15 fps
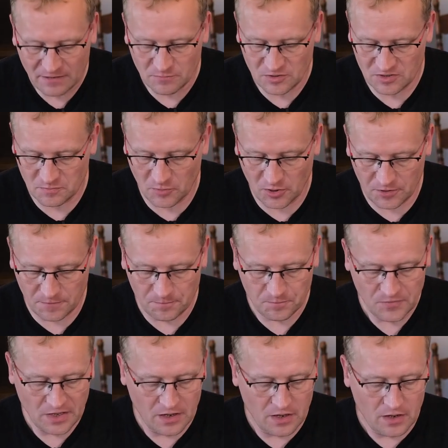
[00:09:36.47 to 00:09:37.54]
it's modern,
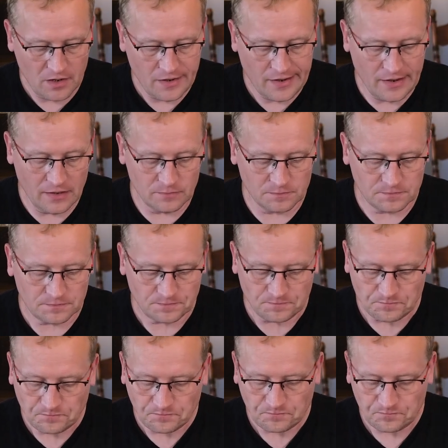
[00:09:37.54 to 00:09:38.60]

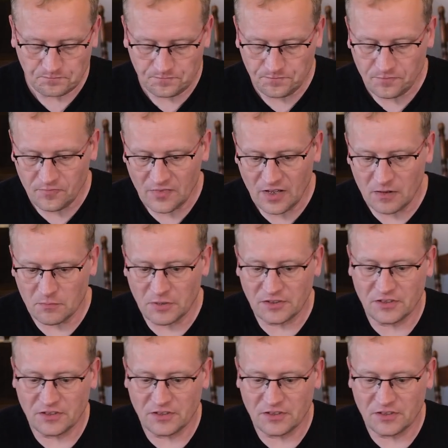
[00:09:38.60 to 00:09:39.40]
but